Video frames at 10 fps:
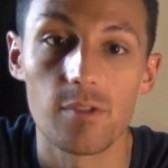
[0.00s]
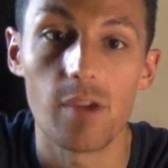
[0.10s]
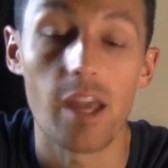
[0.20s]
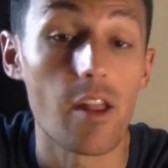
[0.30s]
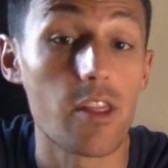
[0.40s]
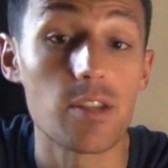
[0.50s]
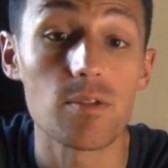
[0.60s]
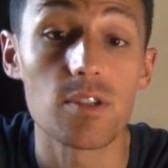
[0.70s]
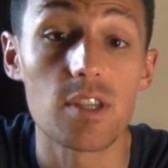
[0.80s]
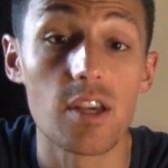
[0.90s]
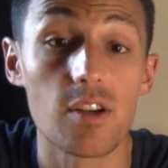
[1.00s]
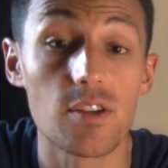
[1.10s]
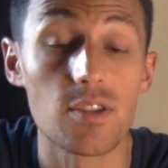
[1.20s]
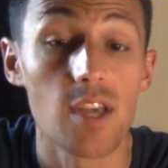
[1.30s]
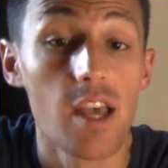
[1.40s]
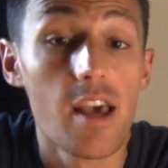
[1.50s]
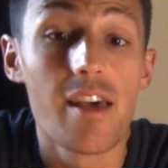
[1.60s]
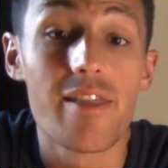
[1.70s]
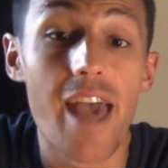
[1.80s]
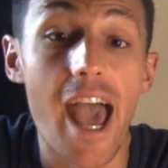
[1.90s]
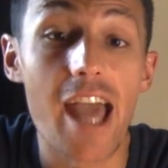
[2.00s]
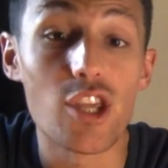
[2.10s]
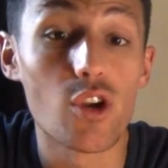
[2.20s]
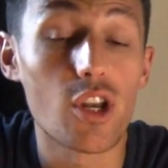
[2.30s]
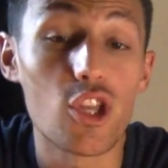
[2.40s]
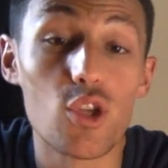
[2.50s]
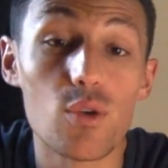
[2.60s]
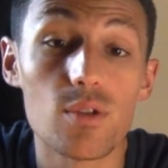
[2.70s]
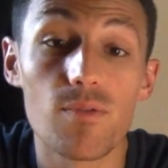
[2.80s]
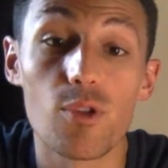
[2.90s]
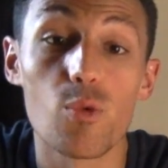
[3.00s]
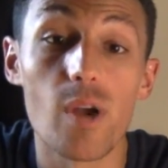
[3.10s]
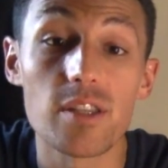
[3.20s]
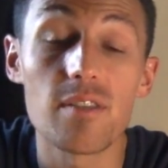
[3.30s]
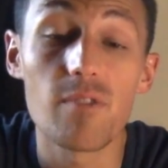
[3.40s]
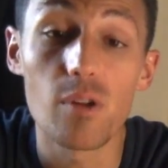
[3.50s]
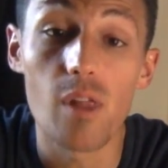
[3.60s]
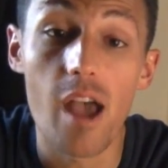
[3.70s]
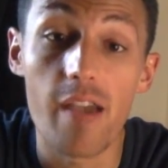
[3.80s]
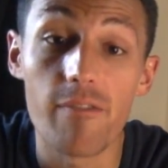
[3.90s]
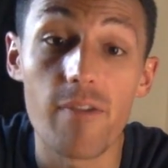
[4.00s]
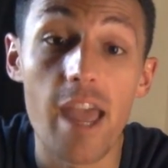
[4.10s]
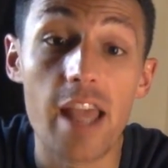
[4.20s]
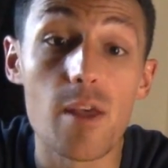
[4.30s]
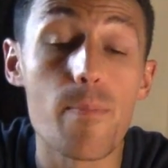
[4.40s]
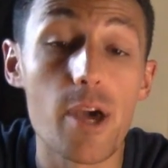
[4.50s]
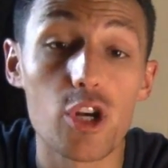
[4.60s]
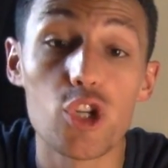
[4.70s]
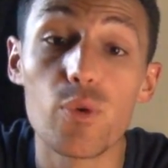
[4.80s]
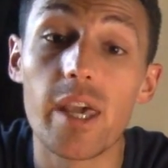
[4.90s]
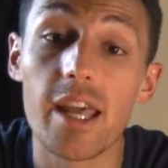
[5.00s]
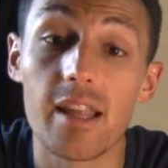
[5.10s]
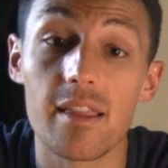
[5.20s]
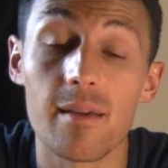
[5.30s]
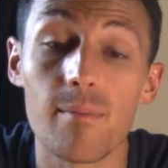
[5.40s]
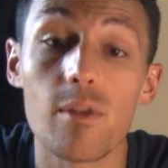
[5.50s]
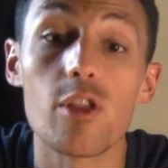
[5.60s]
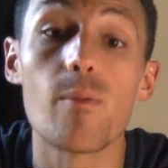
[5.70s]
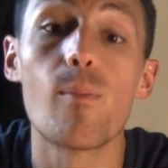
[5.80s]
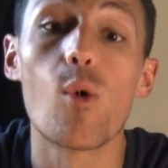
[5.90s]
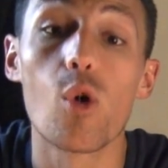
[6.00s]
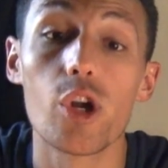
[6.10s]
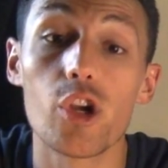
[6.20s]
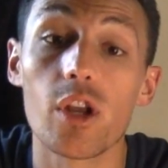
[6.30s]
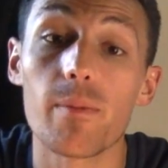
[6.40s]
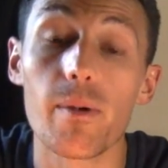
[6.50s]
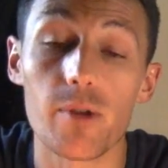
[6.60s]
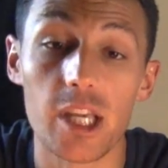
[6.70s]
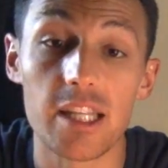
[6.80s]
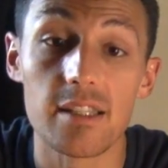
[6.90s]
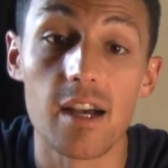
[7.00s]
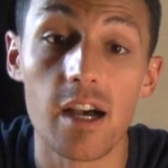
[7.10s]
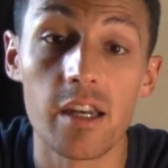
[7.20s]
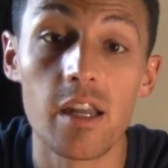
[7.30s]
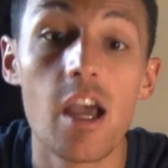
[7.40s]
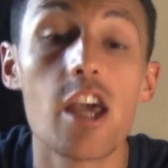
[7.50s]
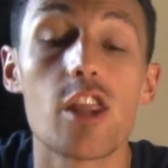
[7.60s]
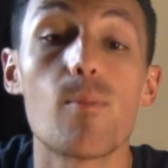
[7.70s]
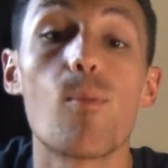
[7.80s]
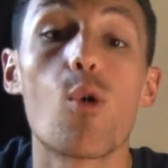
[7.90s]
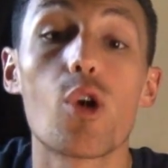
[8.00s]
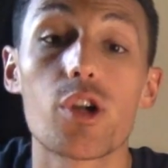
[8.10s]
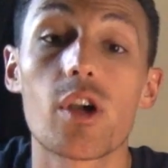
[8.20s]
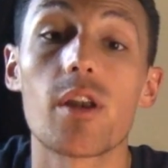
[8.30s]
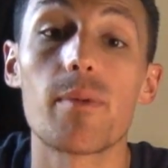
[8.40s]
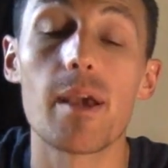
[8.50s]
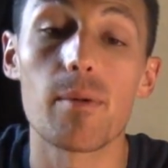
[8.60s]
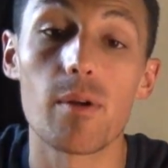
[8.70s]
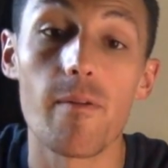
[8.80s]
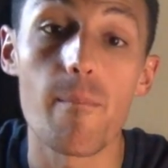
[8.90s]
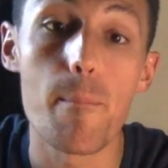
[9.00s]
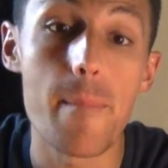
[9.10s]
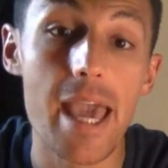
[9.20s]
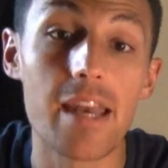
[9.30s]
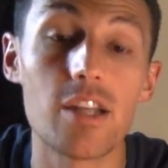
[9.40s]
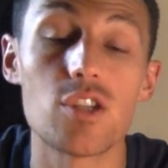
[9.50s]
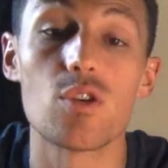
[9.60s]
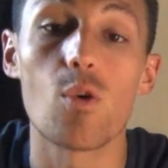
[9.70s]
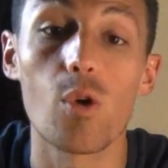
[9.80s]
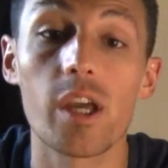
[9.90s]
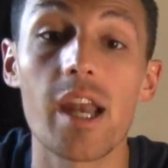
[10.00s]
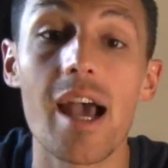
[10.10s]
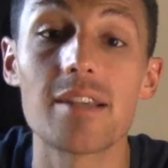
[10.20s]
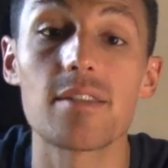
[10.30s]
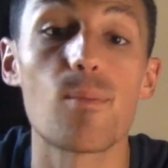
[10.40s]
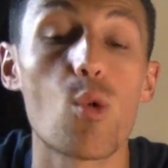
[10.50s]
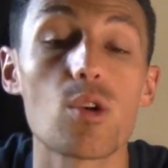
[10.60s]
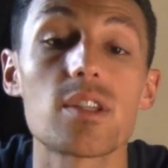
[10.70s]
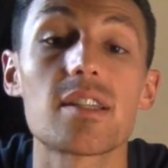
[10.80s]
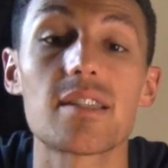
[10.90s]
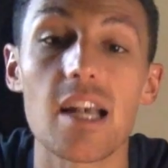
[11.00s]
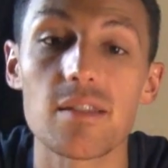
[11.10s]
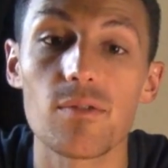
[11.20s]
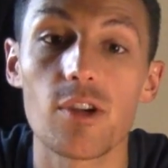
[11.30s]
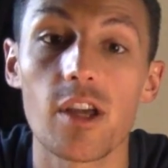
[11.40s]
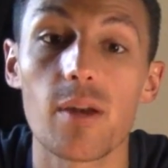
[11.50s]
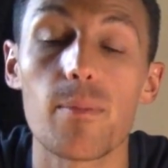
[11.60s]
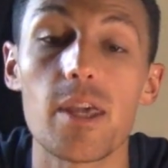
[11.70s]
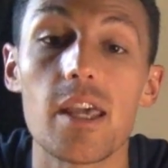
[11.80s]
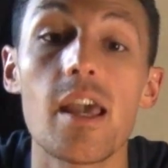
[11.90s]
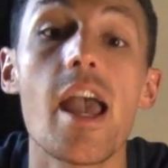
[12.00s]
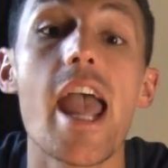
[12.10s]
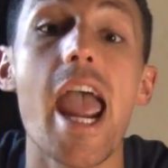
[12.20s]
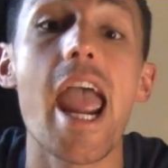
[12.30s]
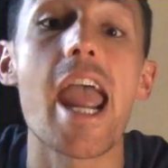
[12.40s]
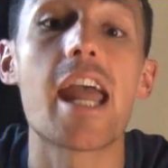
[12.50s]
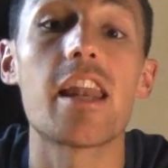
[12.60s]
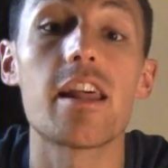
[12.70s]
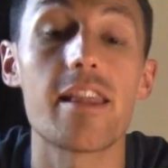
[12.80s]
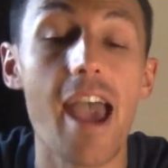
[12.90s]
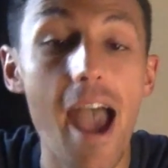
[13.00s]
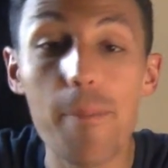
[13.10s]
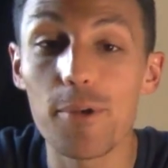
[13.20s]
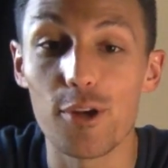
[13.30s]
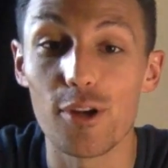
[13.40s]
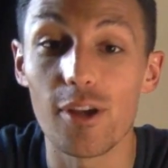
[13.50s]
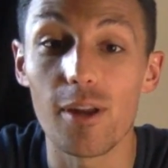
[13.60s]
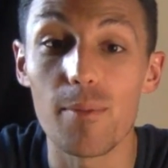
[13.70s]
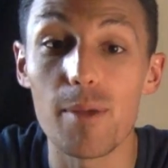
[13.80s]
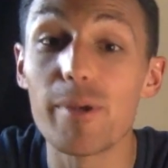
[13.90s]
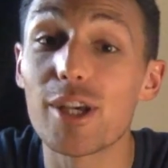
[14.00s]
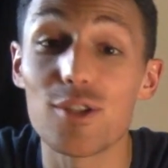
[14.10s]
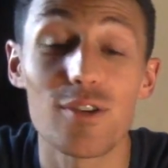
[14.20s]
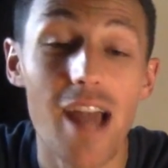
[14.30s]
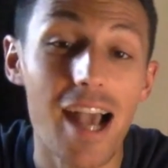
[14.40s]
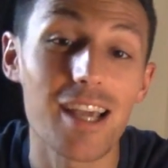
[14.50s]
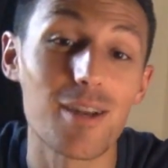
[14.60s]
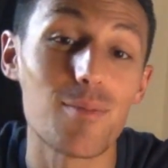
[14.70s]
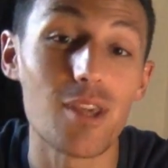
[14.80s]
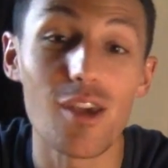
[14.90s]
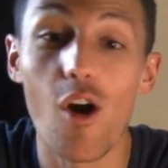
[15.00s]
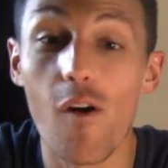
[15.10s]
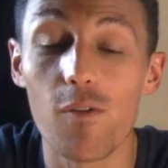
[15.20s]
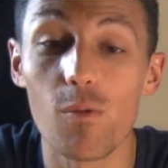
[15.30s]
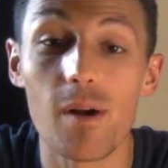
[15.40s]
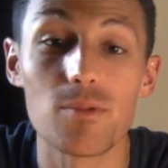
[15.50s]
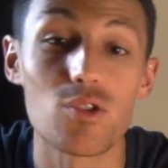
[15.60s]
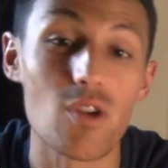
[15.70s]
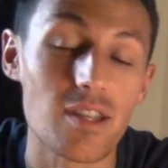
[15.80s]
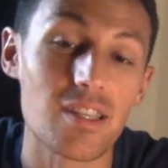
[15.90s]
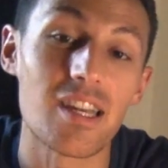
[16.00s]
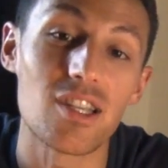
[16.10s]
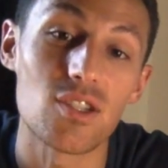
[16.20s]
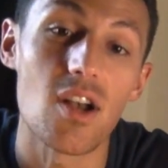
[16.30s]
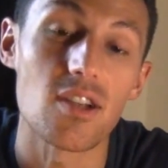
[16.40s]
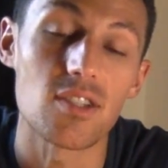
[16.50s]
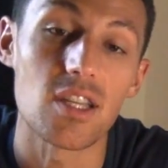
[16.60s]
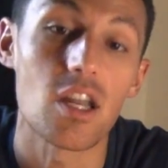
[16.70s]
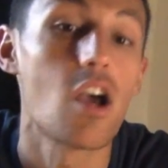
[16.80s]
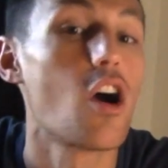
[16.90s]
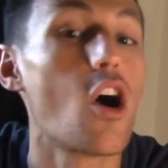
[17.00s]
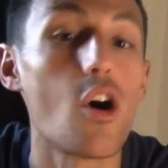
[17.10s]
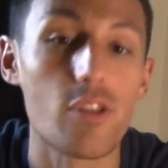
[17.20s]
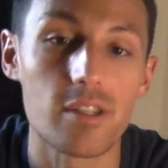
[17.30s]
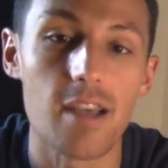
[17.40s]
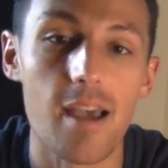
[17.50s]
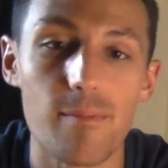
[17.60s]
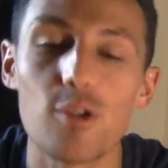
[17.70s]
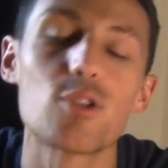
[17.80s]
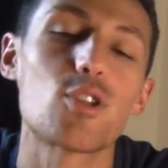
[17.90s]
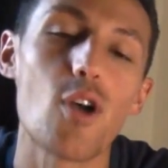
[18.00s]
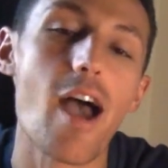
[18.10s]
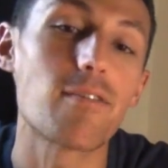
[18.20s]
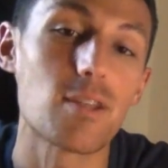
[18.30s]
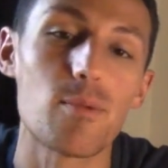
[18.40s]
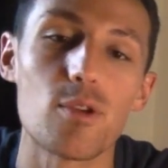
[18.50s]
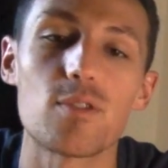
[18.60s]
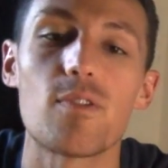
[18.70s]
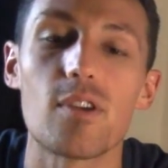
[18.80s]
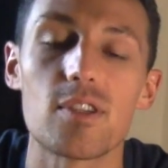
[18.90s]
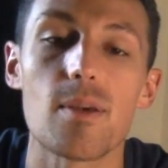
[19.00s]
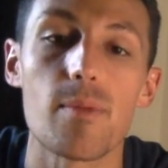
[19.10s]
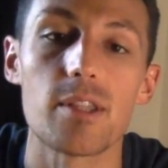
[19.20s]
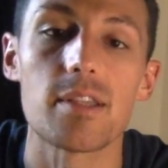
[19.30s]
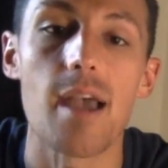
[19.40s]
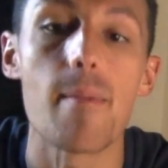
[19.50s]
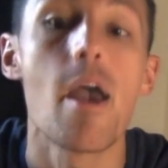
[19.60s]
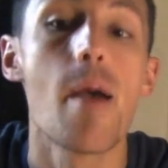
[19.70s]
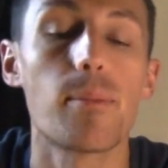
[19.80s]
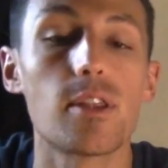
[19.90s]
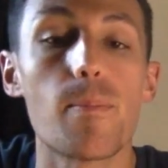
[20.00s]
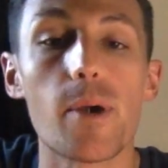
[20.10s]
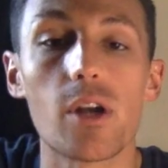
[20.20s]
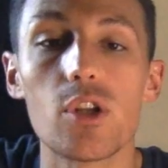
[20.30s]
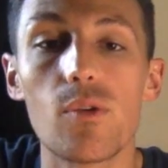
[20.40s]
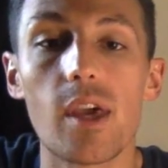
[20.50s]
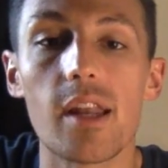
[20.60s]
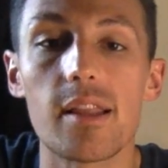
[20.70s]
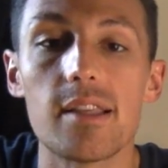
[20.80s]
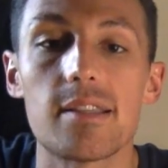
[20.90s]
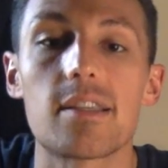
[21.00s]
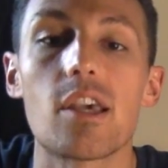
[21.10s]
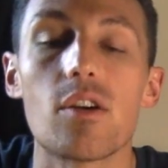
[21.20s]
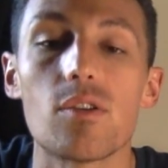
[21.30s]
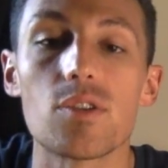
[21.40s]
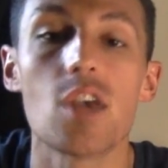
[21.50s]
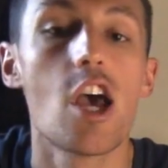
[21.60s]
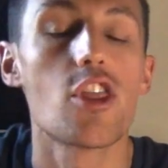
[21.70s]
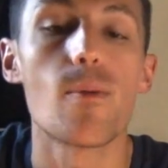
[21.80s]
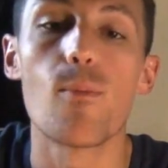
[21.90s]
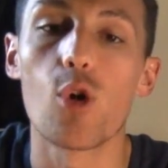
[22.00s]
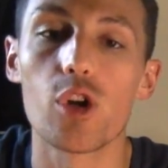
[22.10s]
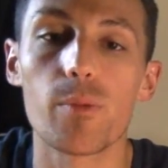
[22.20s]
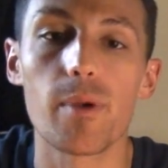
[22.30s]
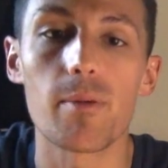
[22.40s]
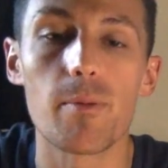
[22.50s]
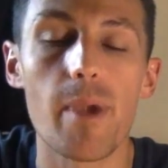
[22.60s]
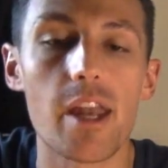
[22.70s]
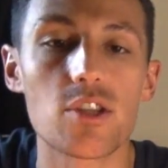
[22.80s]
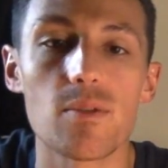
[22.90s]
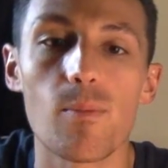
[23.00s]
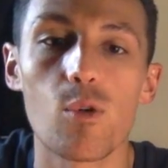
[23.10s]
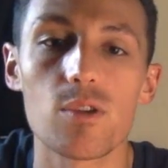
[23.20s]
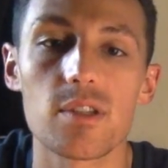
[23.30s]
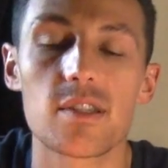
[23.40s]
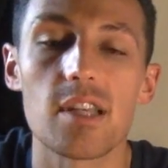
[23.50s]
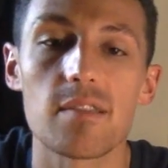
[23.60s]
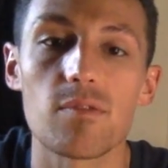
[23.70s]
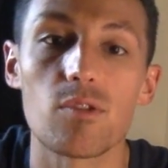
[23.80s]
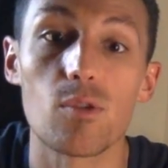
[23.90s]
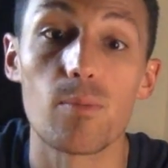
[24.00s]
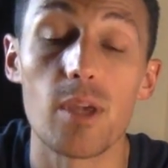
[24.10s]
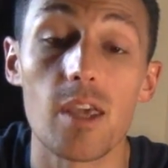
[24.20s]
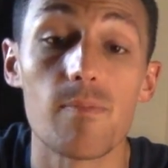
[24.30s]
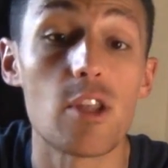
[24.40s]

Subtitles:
Okay, now these are skills that you're going to use for the rest of your life, and the better you get at them, the more you're going to be able to get done, the more you're going to be able to manage and organize, the more successful you're going to be, and the happier you're going to be because you're not going to be overwhelmed, stressed, and exhausted all the time. You'll still have some of those feelings some of the time, but the better you get at these skills, the more you'll be able to manage, the more successful you'll be.